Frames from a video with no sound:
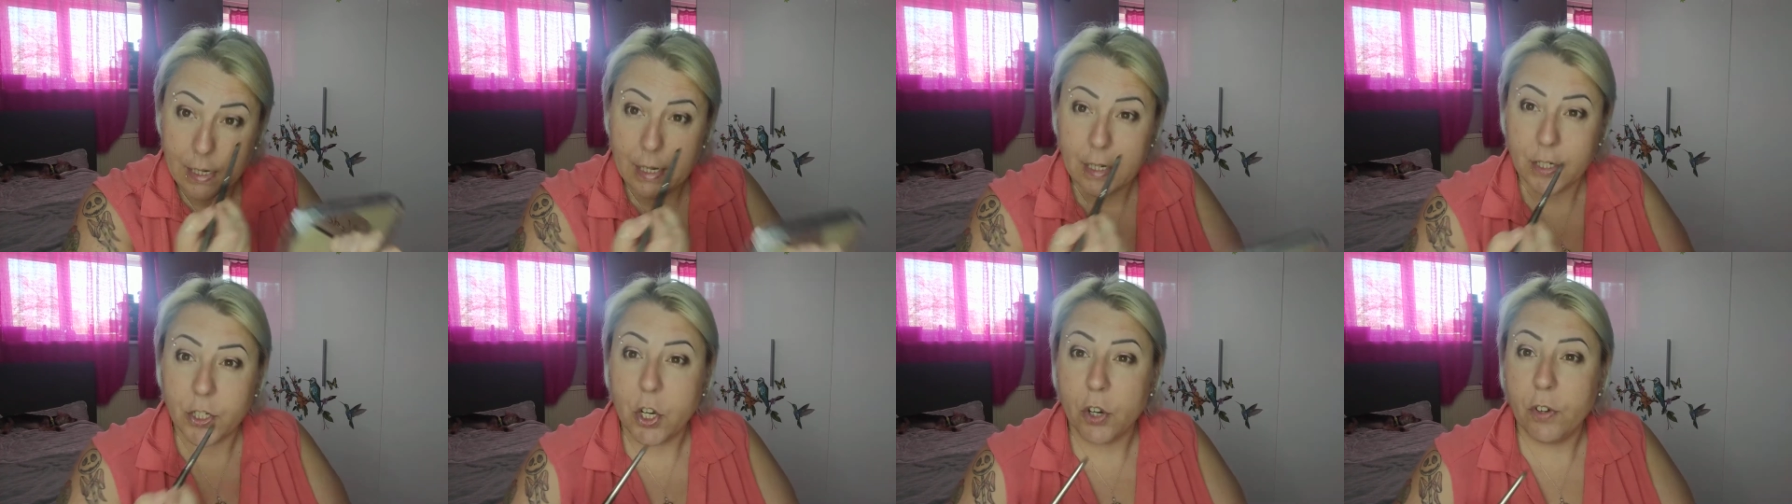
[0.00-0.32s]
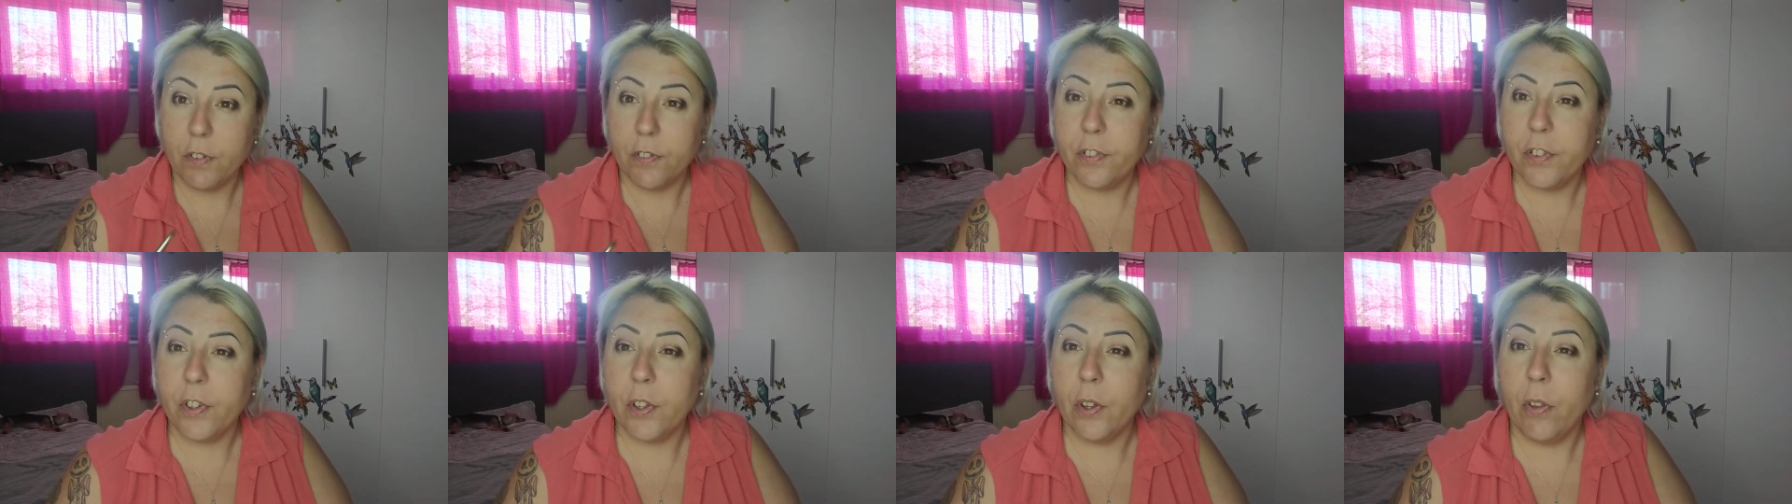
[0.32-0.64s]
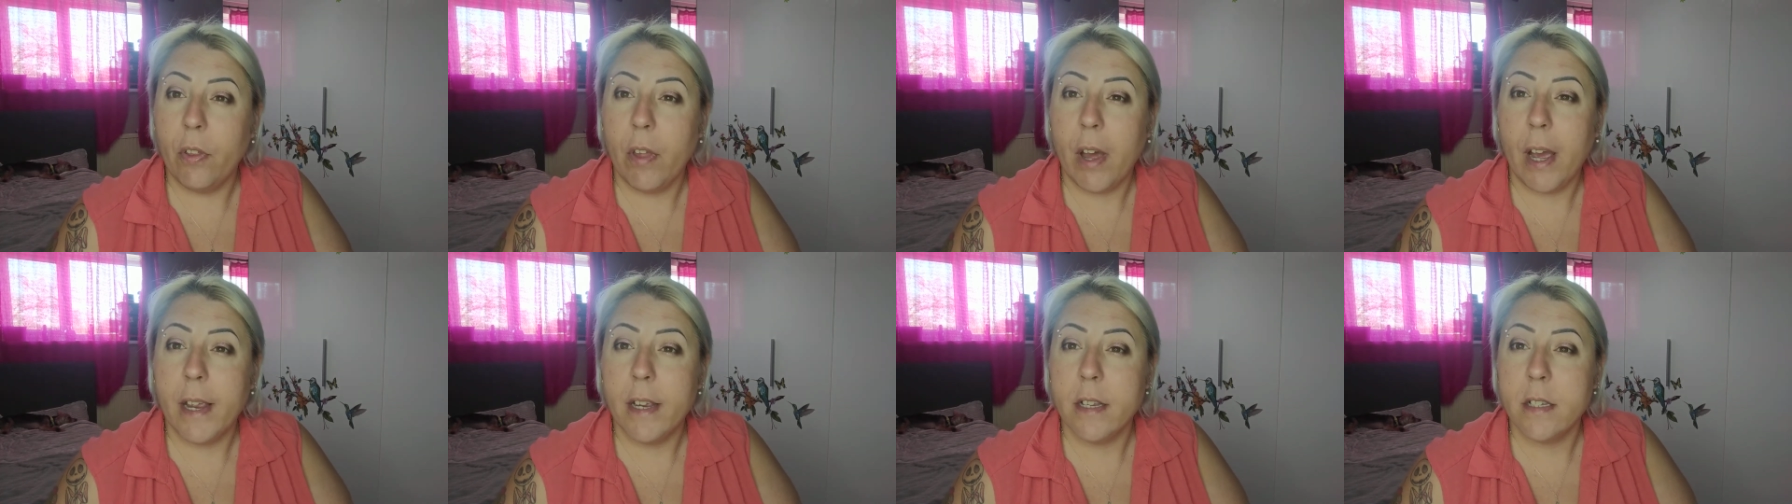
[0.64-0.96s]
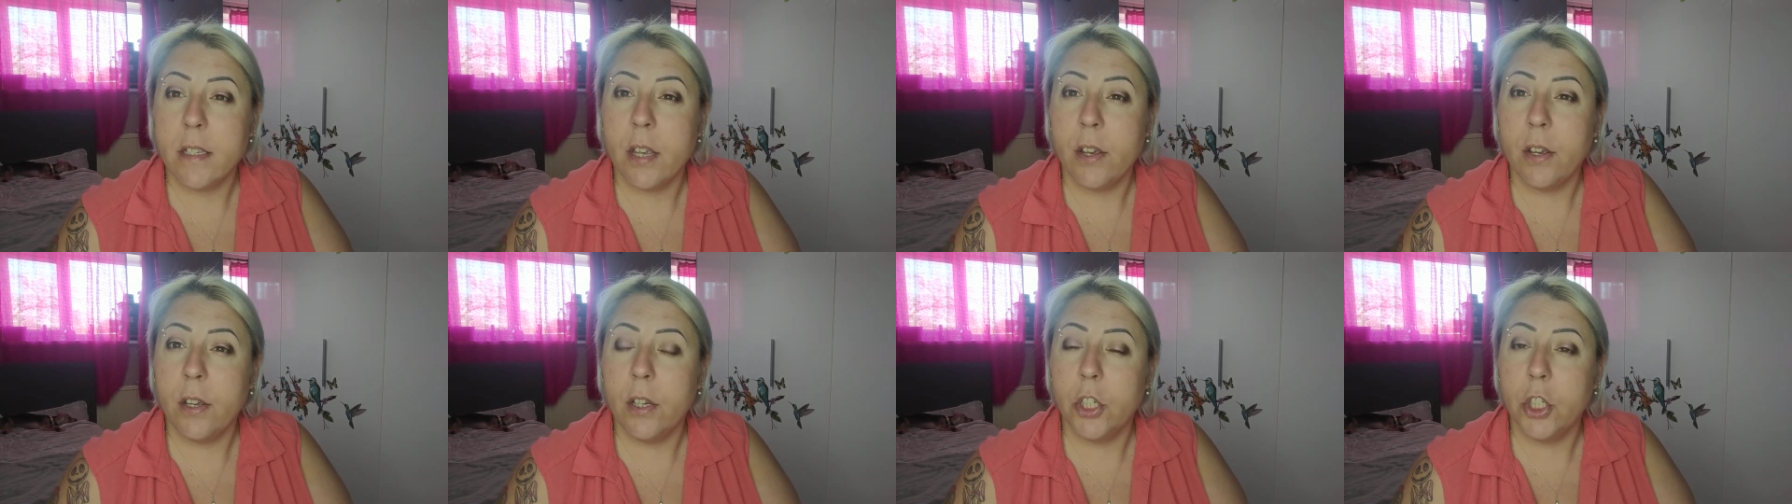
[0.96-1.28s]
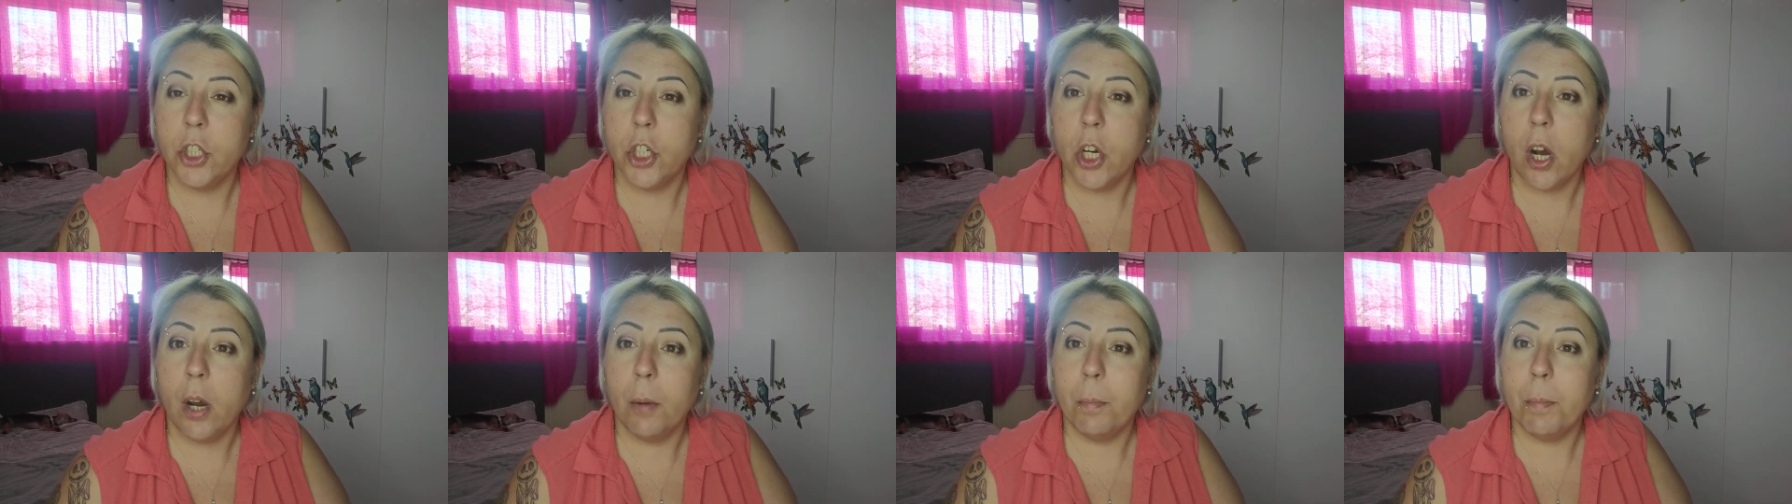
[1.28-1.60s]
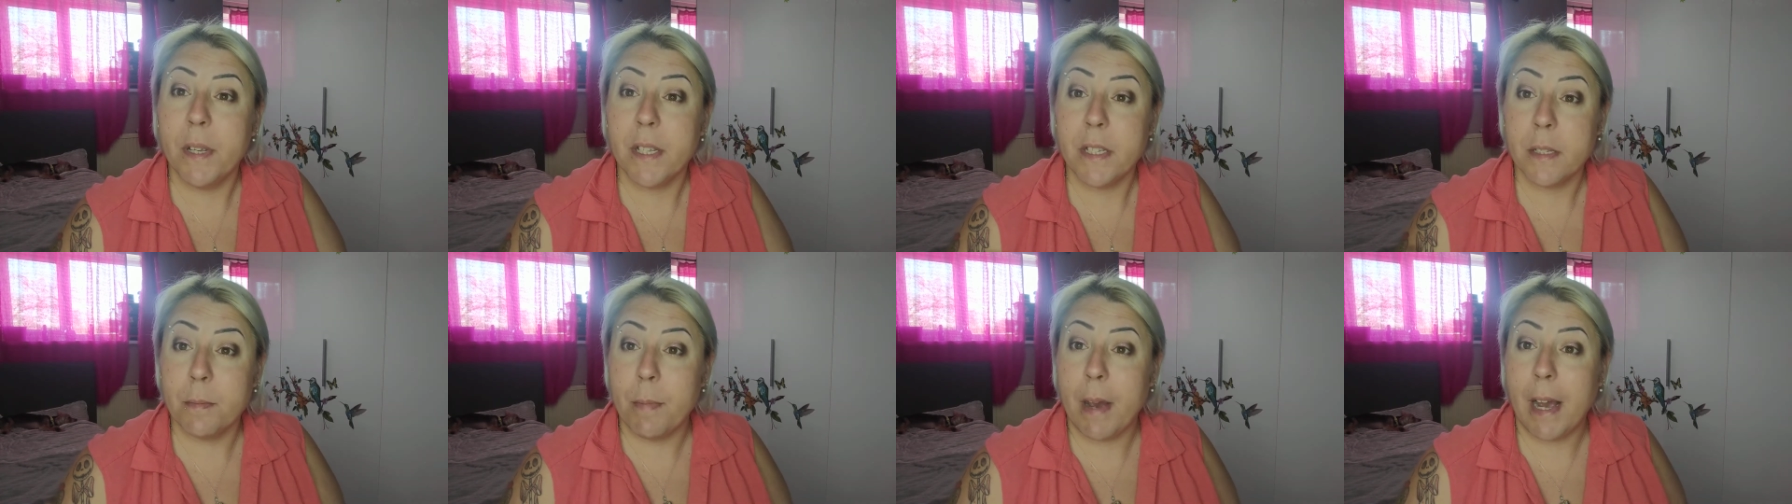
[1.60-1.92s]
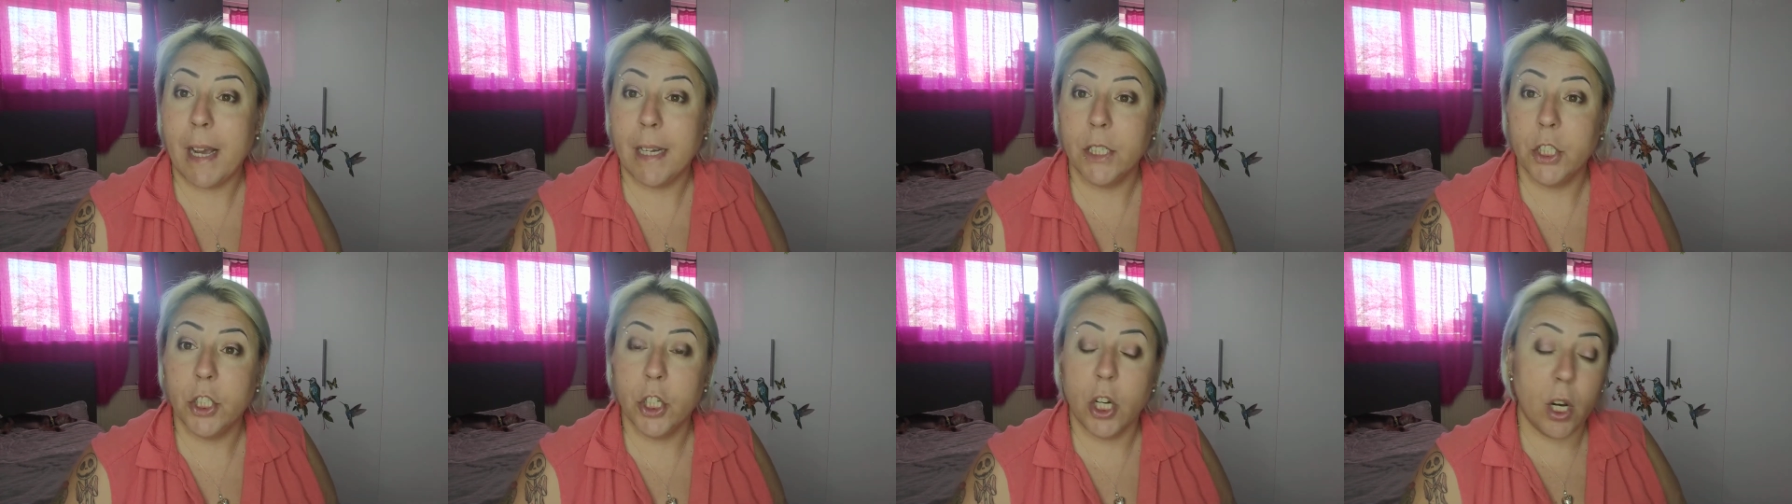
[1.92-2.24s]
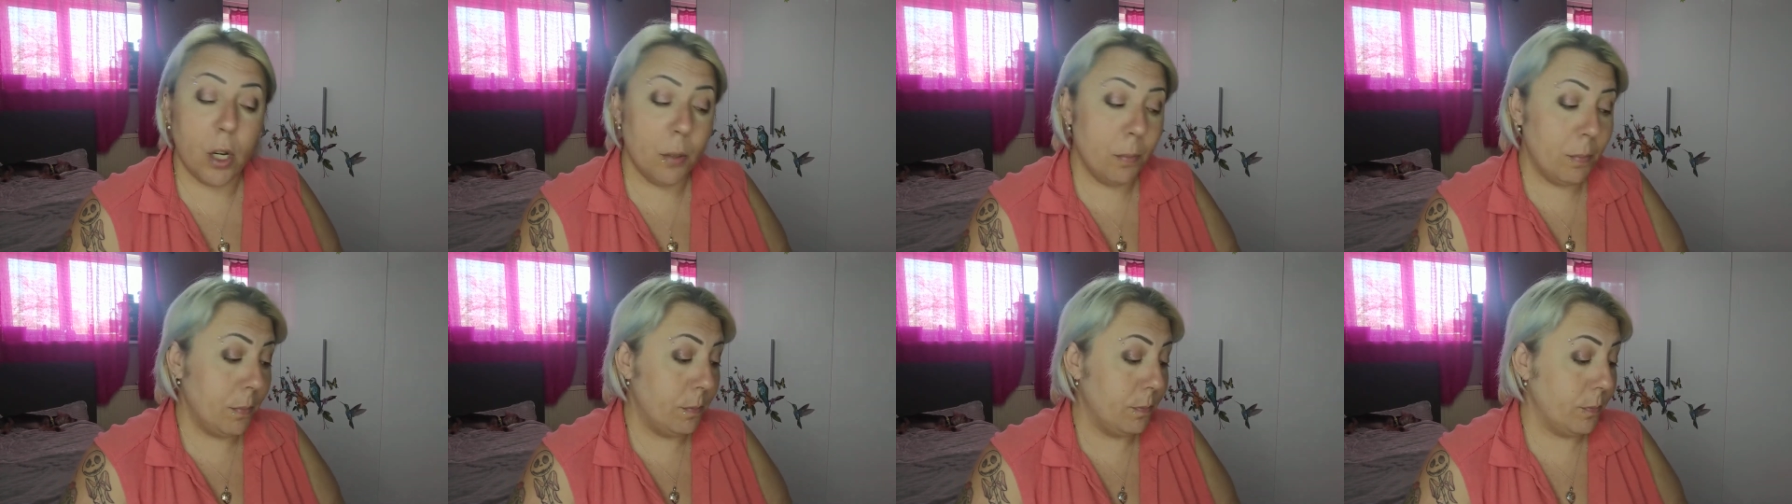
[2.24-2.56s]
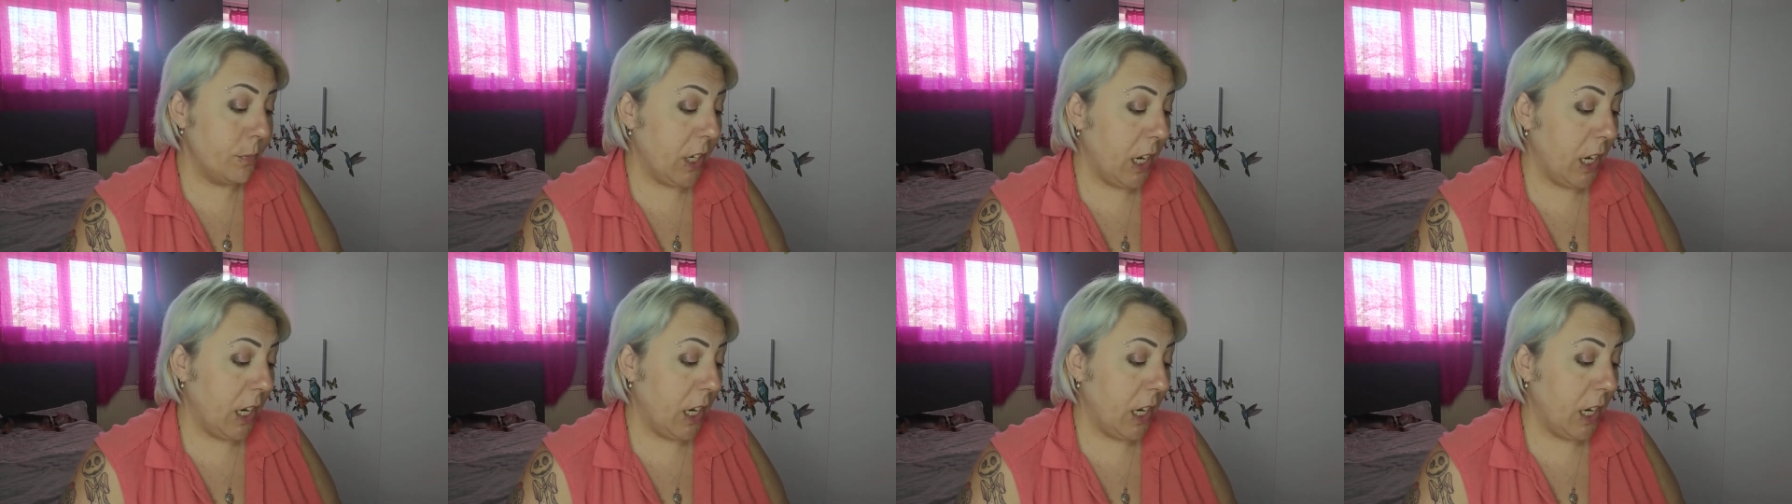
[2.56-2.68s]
I don't feel that it's her job, it's my job.